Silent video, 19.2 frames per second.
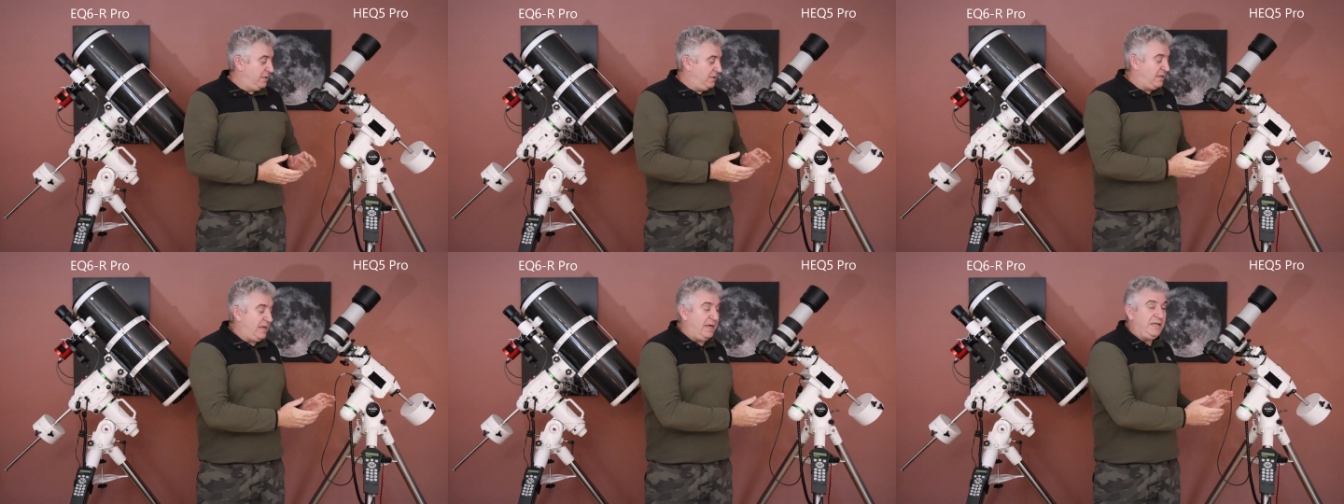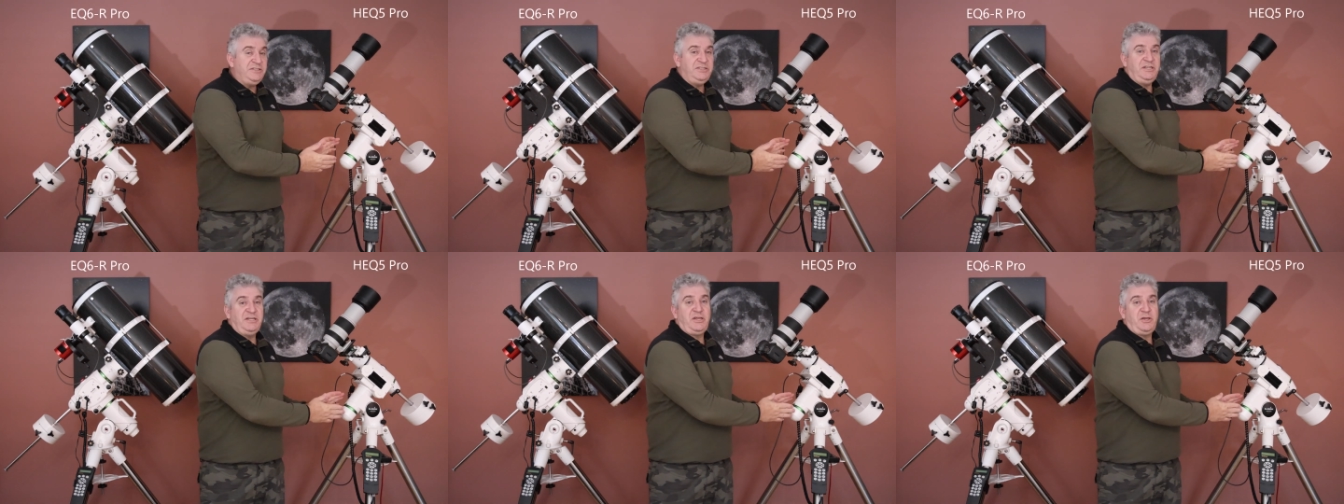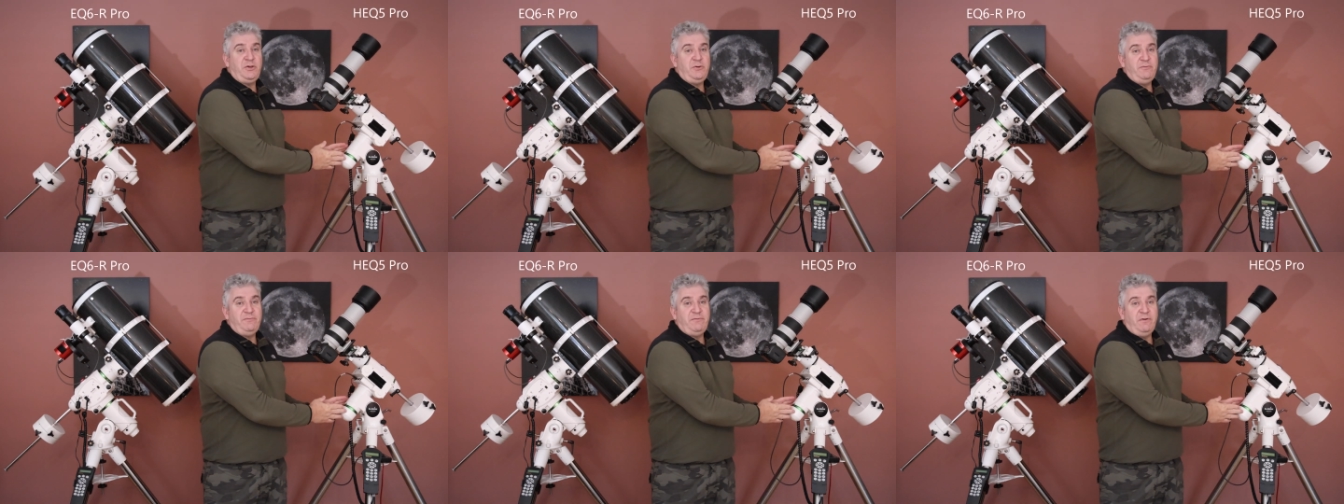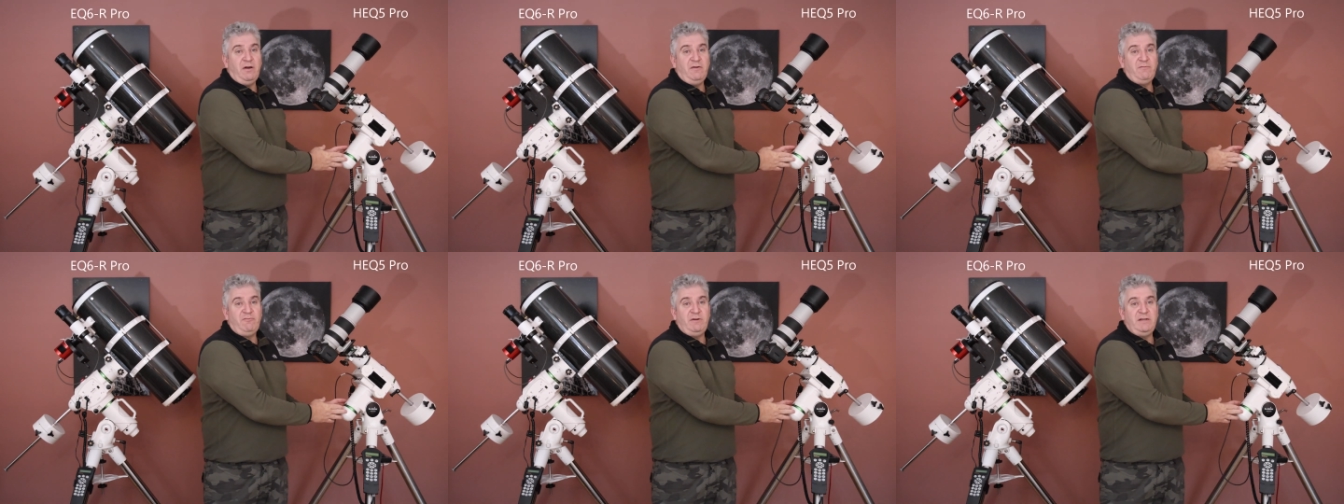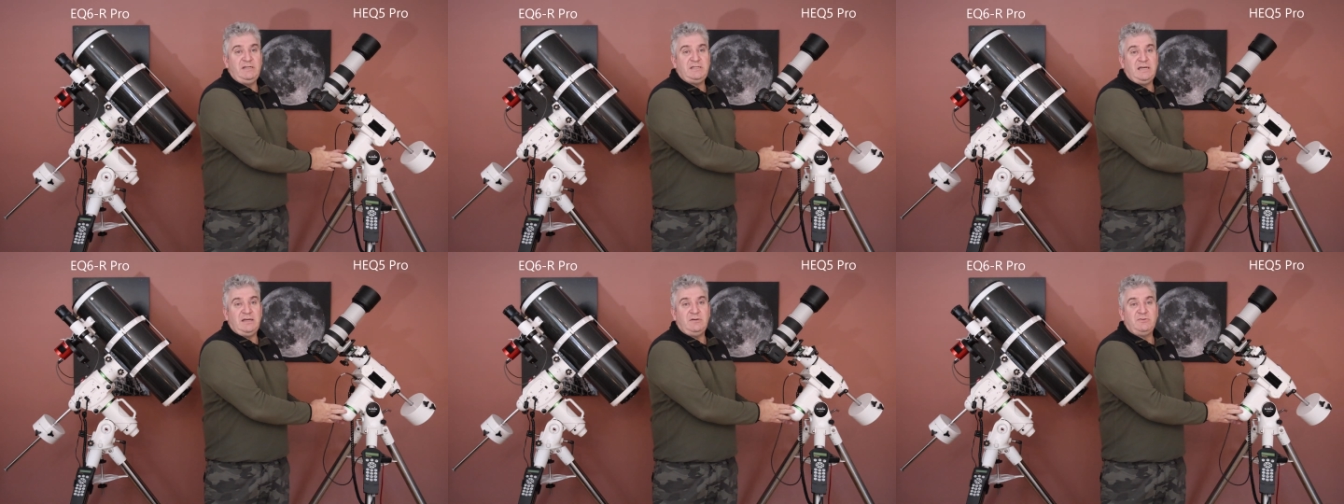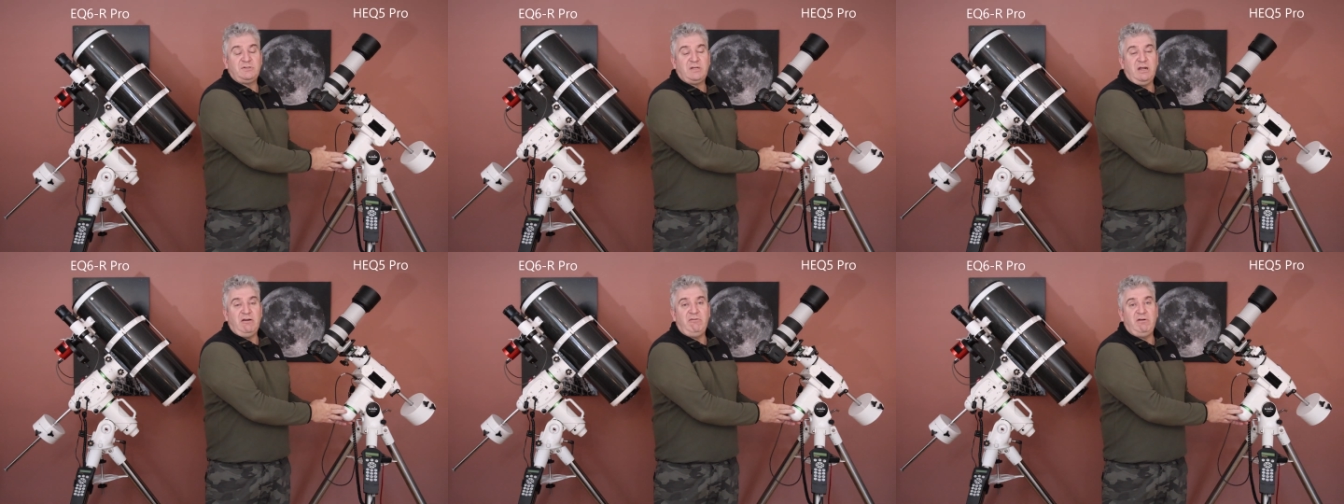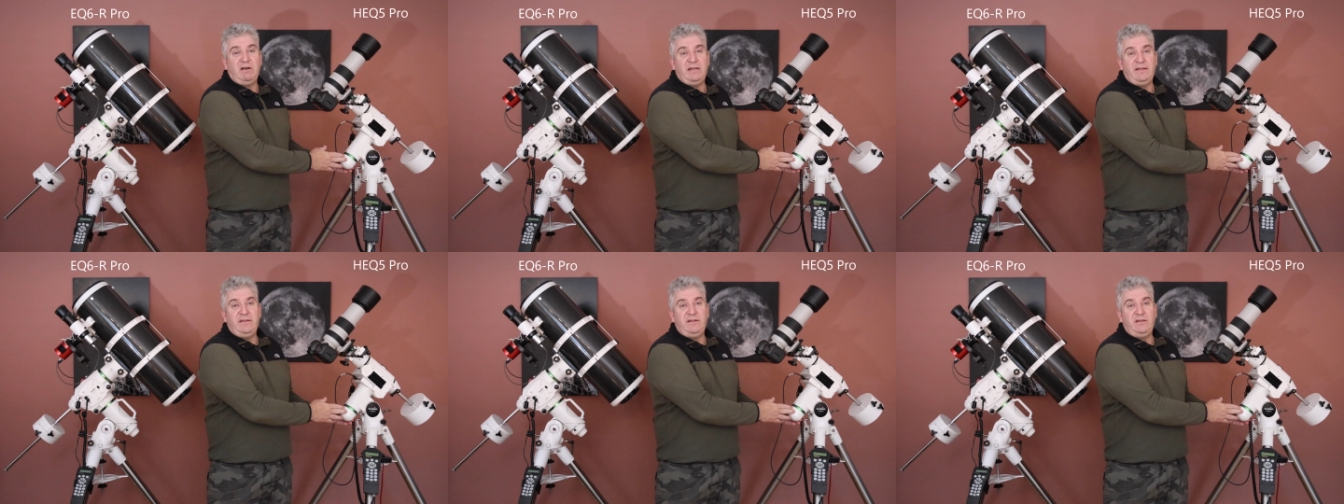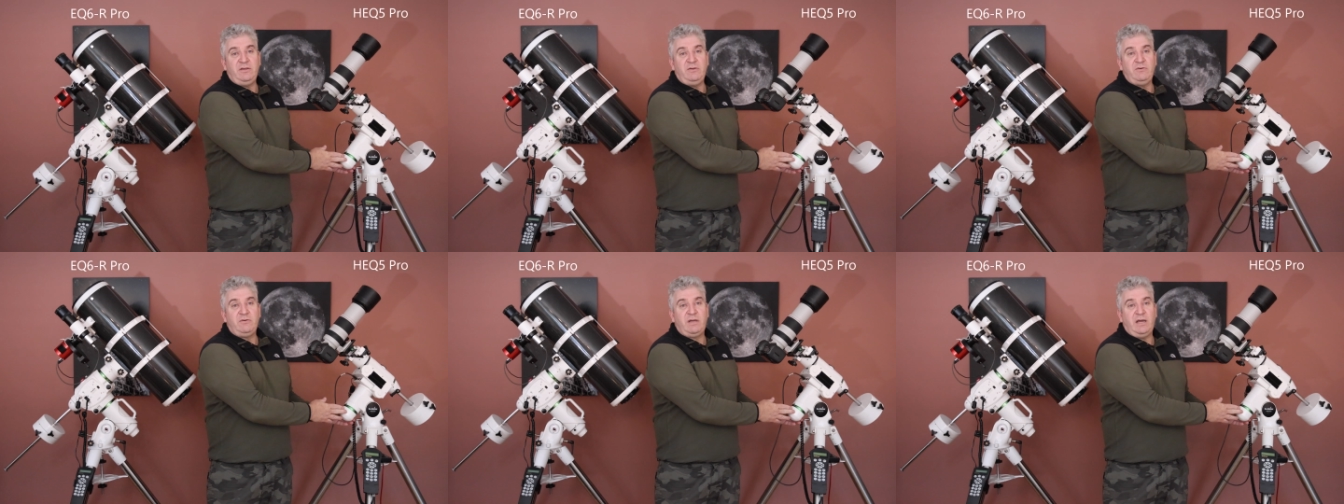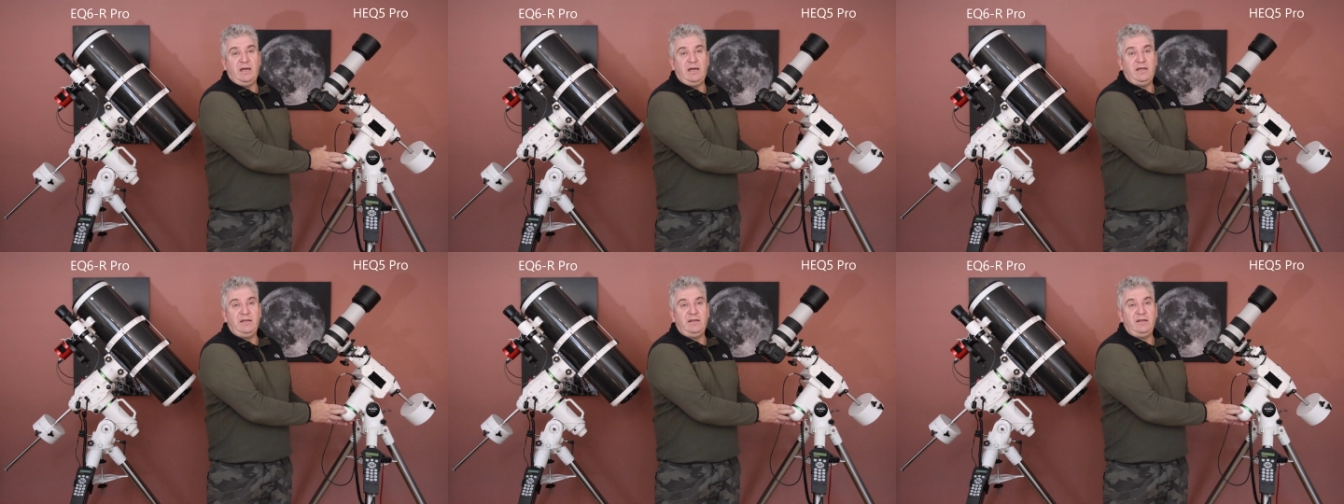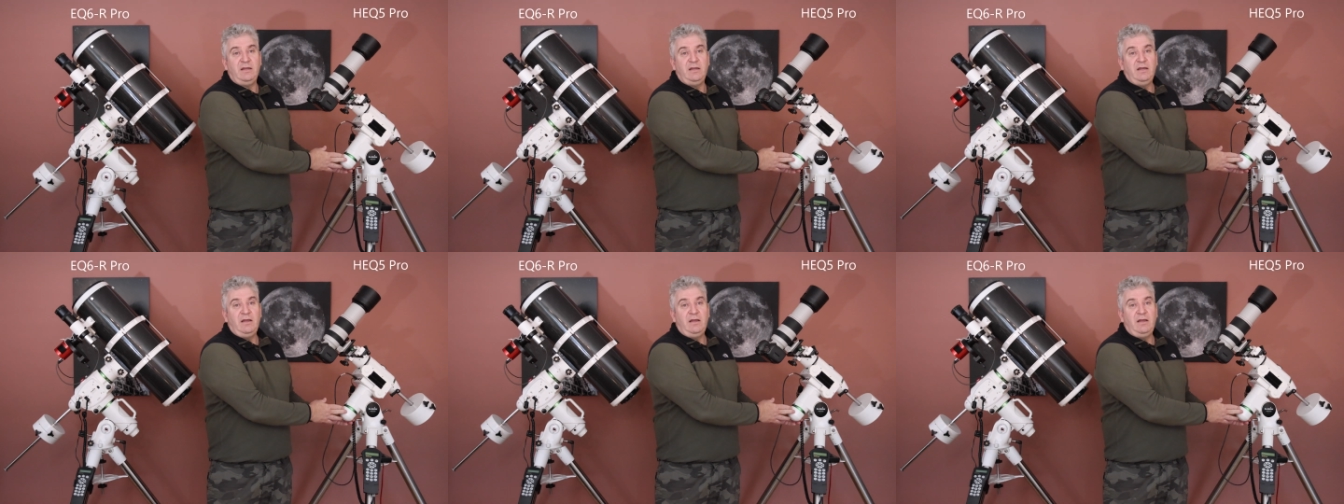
The HEQ5 retails currently in the UK